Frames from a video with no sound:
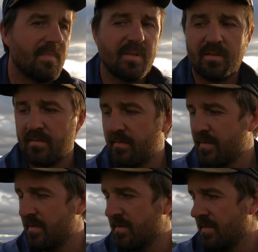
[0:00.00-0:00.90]
It's
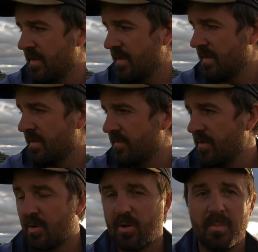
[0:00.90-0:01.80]
just a
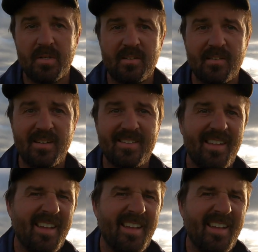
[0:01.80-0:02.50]
very common disease.